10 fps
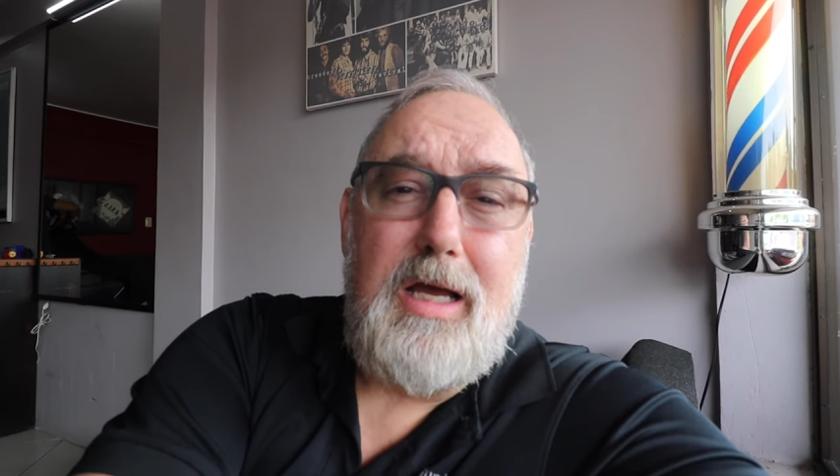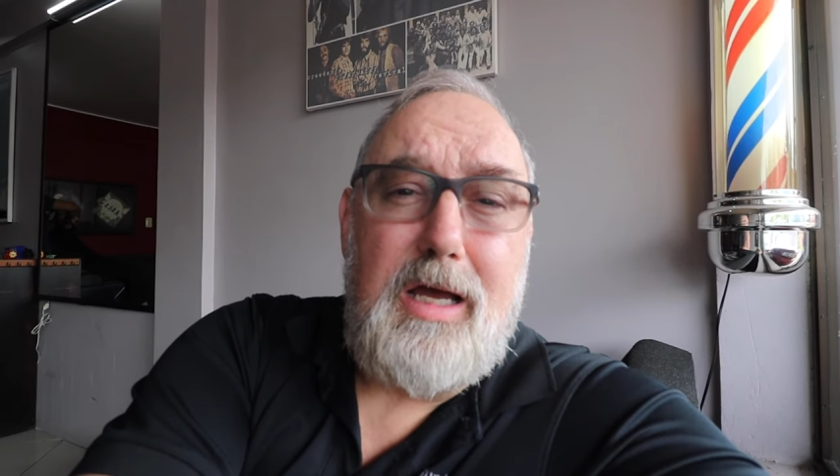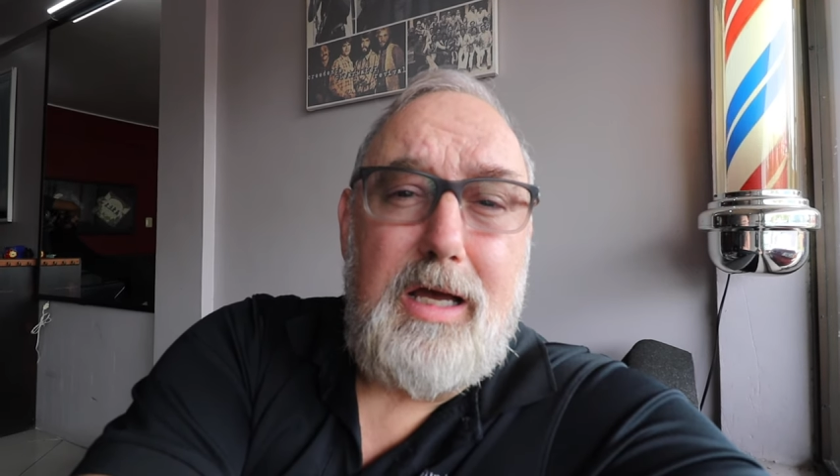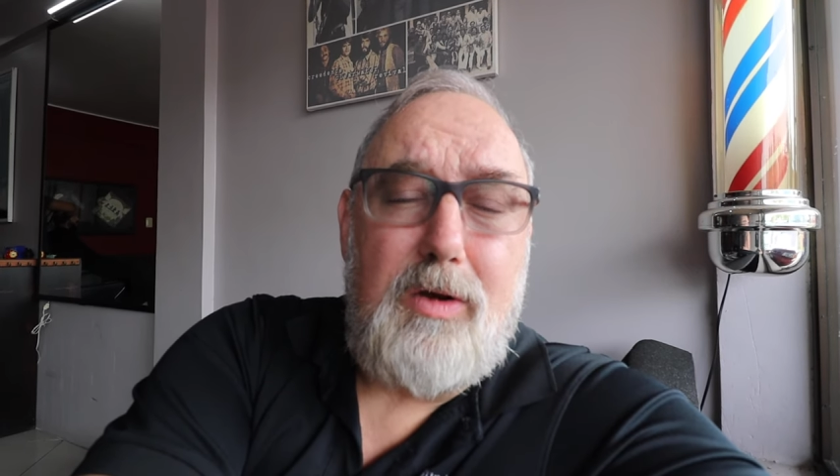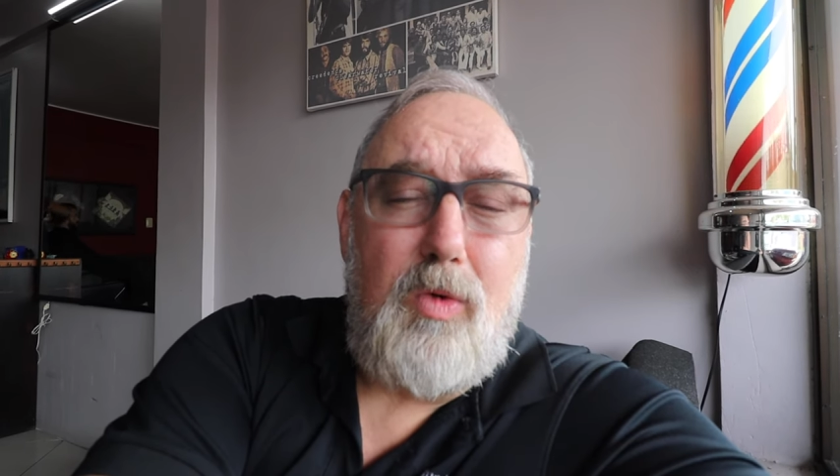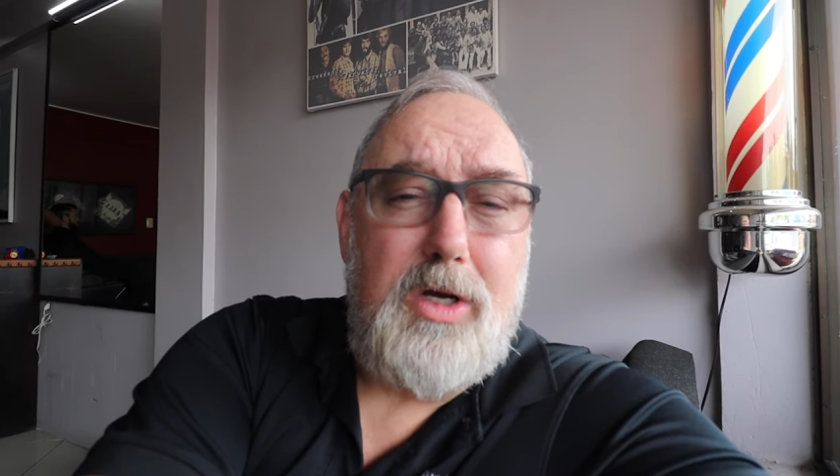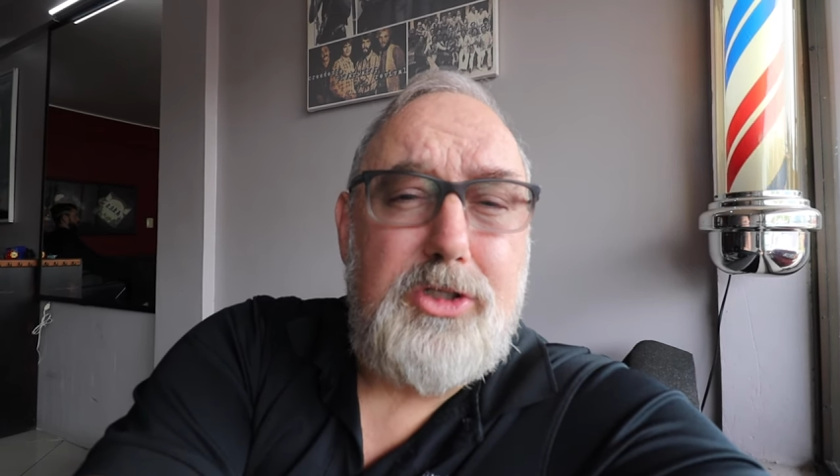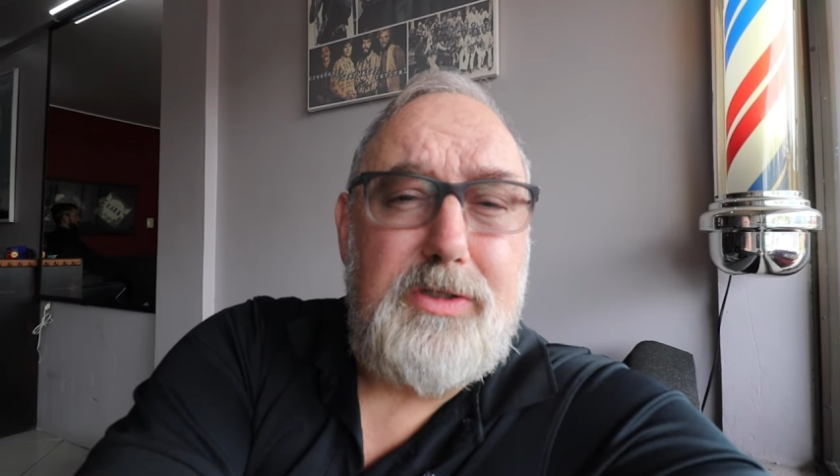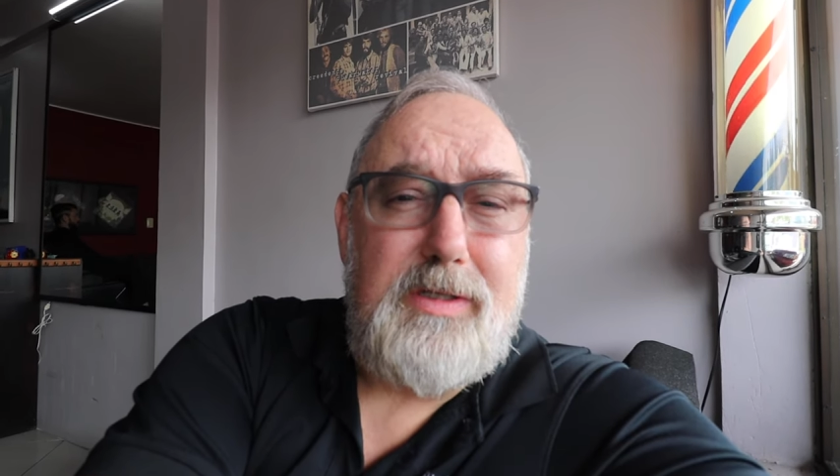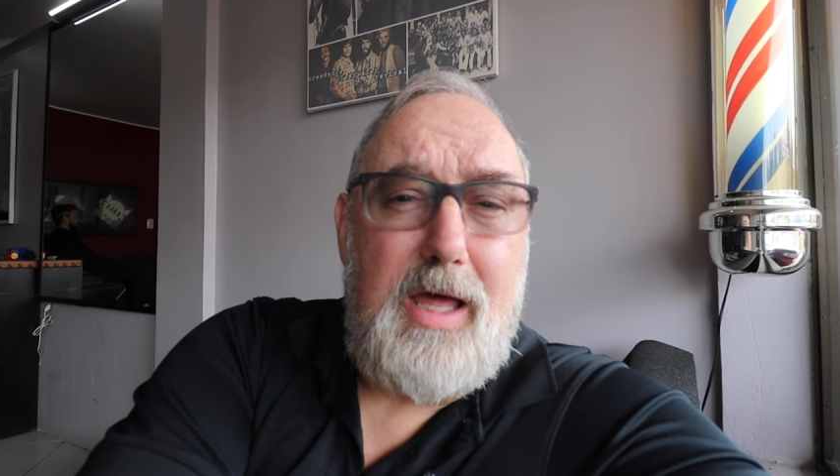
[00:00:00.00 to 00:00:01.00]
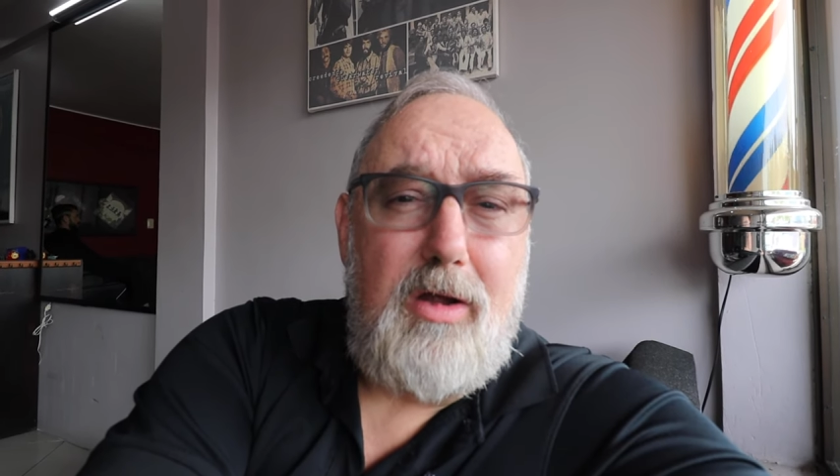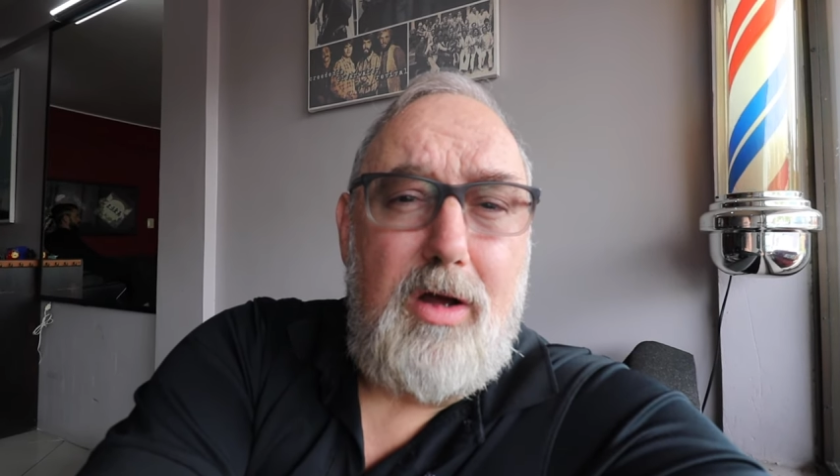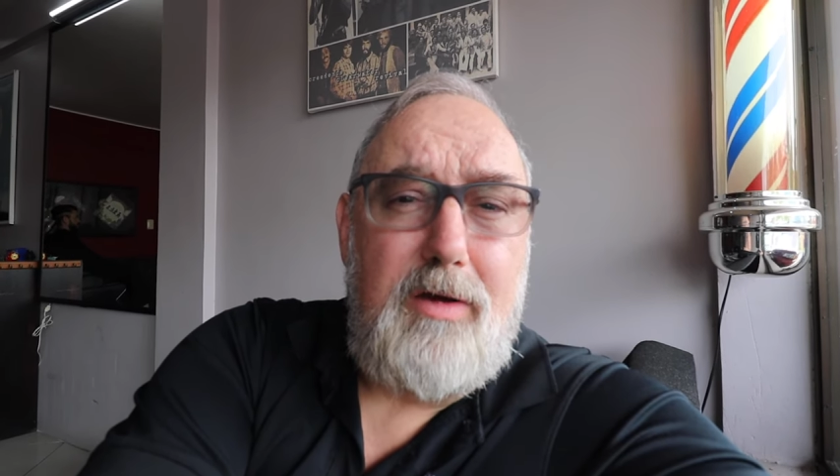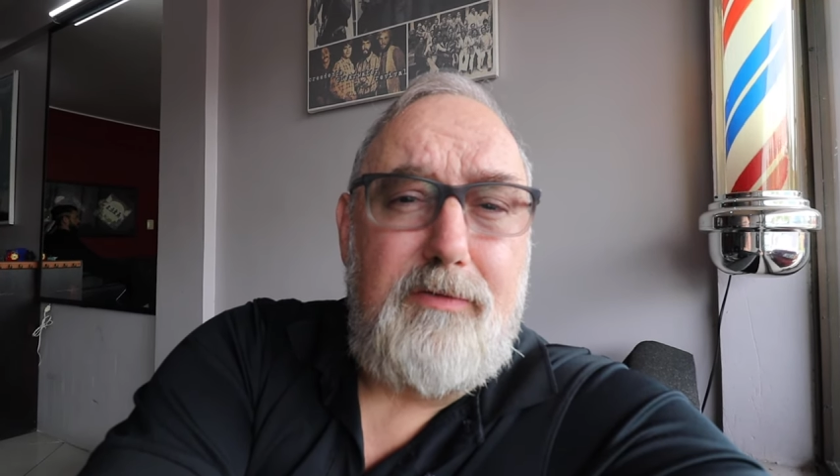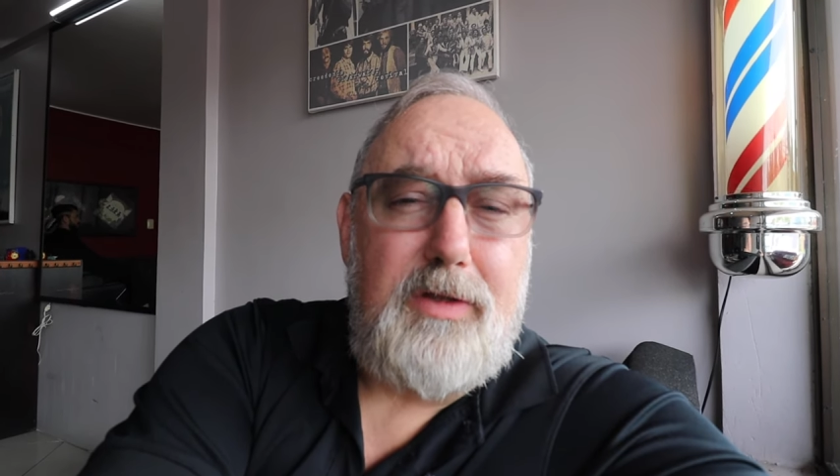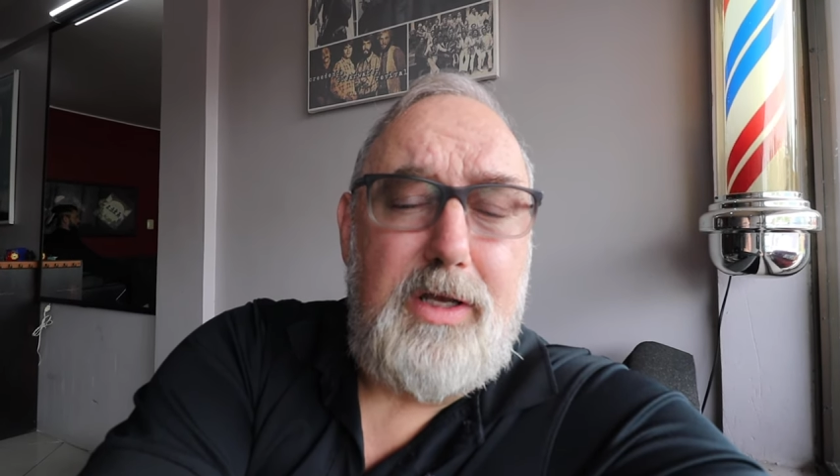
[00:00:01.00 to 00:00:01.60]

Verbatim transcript: Uh, washes that off,